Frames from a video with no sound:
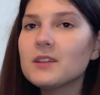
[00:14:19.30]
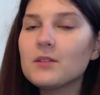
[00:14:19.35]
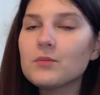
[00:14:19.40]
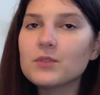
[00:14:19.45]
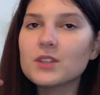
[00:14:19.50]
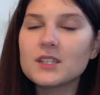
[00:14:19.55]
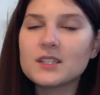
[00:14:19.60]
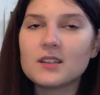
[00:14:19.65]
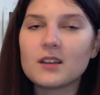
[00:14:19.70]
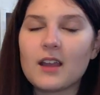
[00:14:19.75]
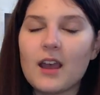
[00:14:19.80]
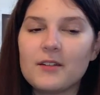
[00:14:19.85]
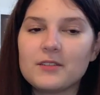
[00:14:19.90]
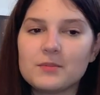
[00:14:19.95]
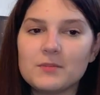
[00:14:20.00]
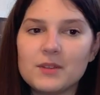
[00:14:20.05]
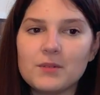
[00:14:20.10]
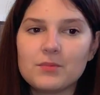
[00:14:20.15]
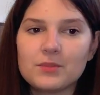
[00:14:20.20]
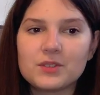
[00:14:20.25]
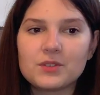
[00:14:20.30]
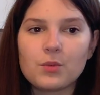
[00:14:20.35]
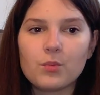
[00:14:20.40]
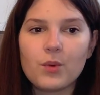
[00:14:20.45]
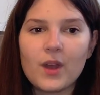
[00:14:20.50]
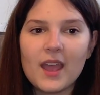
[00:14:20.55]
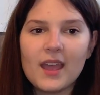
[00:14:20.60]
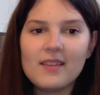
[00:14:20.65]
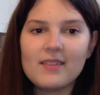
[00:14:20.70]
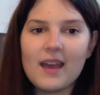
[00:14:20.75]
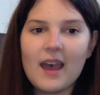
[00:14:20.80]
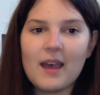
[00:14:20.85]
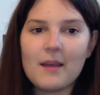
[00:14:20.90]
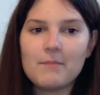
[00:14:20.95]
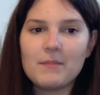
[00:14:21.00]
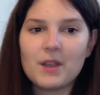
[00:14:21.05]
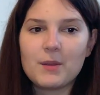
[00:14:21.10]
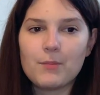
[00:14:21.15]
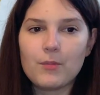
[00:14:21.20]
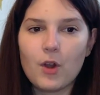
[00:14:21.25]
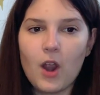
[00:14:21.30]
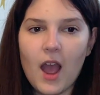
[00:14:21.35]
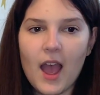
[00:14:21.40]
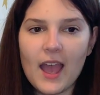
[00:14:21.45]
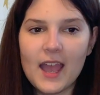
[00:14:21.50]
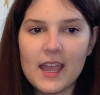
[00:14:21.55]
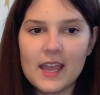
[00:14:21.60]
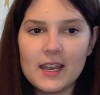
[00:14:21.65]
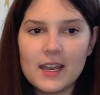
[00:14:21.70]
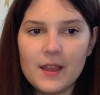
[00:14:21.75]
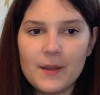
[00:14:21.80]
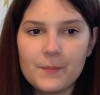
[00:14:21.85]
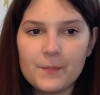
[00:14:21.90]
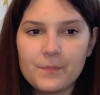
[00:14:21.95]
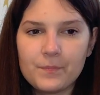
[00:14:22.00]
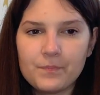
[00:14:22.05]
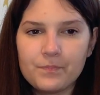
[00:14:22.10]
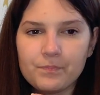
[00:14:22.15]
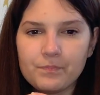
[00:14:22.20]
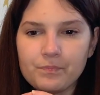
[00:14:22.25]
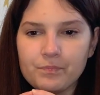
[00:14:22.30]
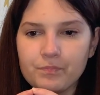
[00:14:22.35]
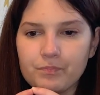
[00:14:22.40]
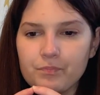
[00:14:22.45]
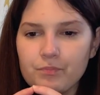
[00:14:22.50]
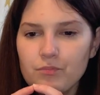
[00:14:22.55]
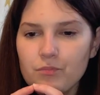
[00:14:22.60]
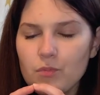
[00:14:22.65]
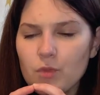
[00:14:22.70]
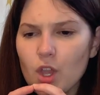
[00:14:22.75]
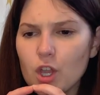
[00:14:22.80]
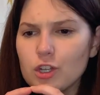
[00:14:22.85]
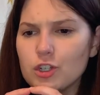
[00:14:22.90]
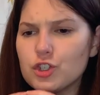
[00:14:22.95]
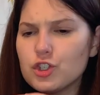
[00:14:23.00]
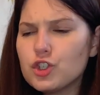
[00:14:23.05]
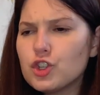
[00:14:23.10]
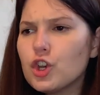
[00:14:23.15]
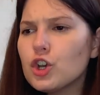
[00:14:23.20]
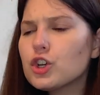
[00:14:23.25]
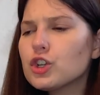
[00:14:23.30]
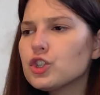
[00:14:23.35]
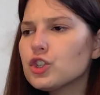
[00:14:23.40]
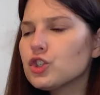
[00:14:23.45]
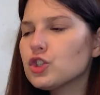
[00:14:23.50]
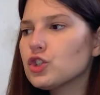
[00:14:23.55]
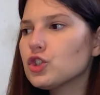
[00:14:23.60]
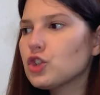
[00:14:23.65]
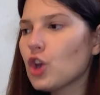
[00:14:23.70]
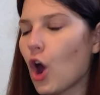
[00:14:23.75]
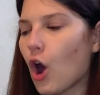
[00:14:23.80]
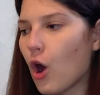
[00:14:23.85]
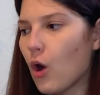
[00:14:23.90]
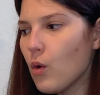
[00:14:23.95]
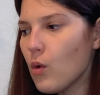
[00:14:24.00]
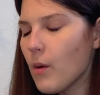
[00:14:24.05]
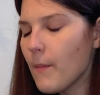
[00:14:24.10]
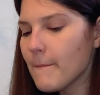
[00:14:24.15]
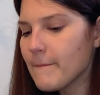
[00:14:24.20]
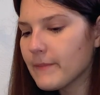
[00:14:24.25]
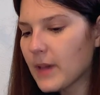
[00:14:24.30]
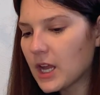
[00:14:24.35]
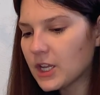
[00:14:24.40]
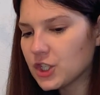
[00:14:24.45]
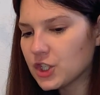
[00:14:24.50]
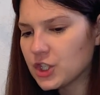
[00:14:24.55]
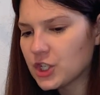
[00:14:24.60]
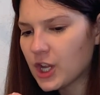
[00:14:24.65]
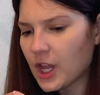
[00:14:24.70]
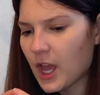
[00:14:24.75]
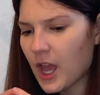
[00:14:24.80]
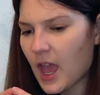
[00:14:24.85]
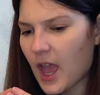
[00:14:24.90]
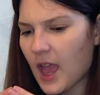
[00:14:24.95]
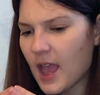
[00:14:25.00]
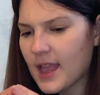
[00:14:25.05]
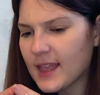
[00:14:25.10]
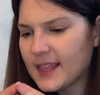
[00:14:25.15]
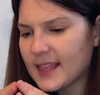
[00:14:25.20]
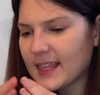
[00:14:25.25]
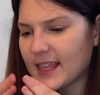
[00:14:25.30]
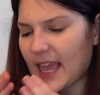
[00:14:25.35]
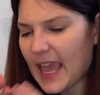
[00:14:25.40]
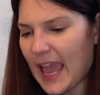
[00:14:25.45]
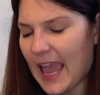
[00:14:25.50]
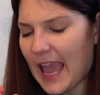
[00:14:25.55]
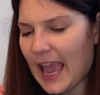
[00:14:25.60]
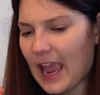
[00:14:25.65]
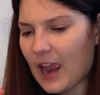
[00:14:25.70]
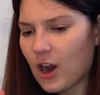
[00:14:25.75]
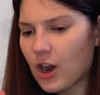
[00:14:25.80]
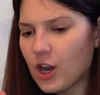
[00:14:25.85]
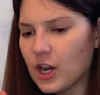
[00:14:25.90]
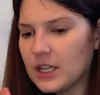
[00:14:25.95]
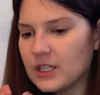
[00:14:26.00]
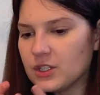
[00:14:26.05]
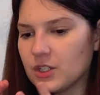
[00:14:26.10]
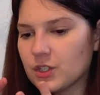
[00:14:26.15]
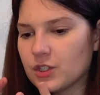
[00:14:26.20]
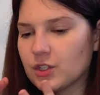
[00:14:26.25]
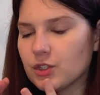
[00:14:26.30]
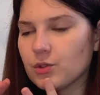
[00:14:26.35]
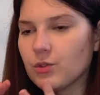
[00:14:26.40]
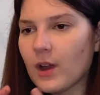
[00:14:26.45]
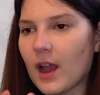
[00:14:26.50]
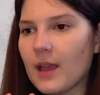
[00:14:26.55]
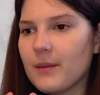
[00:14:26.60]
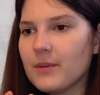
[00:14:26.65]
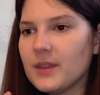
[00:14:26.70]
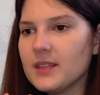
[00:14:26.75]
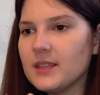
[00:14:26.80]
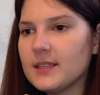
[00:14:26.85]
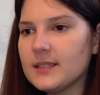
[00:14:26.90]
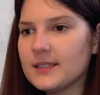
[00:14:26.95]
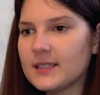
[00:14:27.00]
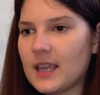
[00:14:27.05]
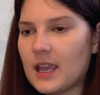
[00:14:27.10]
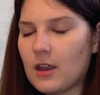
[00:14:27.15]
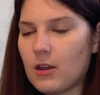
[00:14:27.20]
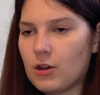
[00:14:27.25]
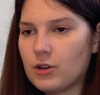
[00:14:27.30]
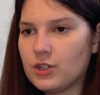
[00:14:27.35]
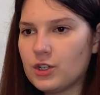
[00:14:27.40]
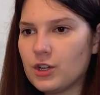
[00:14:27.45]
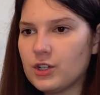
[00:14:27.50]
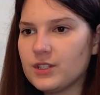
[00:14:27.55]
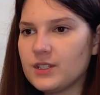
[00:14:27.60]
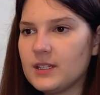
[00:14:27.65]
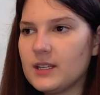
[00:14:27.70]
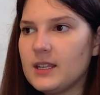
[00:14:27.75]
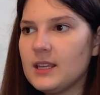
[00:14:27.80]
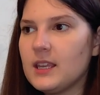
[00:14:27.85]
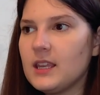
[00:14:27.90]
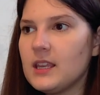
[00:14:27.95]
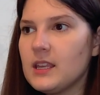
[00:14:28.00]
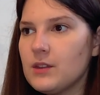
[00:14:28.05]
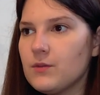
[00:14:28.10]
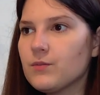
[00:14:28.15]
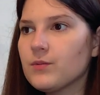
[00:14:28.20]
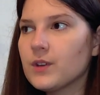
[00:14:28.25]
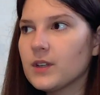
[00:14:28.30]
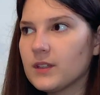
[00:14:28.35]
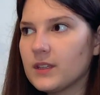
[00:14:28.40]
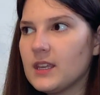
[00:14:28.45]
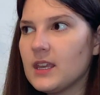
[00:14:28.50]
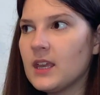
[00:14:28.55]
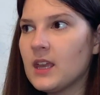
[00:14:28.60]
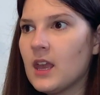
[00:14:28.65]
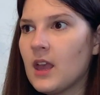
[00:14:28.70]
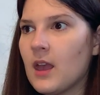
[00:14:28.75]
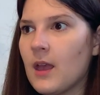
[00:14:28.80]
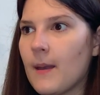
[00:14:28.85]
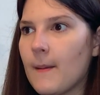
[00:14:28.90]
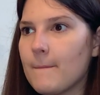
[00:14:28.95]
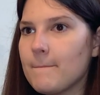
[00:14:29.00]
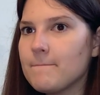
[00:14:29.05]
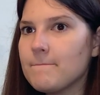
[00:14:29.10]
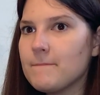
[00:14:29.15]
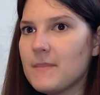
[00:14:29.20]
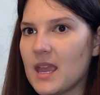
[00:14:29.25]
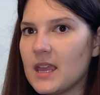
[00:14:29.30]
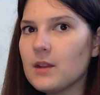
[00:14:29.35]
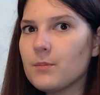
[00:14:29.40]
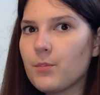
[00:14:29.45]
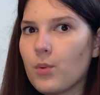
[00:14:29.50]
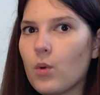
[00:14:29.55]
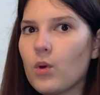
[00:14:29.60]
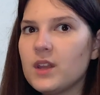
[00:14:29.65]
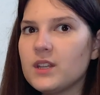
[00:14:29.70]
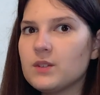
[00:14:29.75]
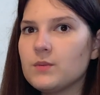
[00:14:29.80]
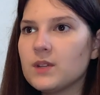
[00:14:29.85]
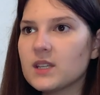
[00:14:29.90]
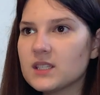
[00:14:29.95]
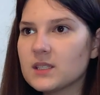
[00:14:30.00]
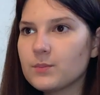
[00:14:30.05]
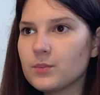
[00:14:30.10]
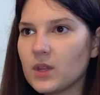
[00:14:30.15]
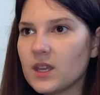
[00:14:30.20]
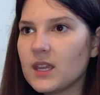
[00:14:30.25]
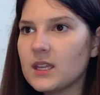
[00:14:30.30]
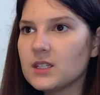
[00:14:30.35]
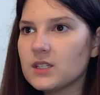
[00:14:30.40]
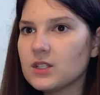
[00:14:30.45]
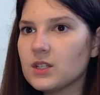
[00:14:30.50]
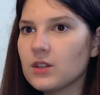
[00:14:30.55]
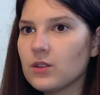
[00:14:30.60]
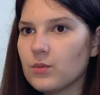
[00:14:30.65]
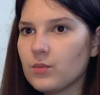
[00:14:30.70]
that really stuck out to me was the way that McBride took so much care in describing these characters. He really made a point to explain to the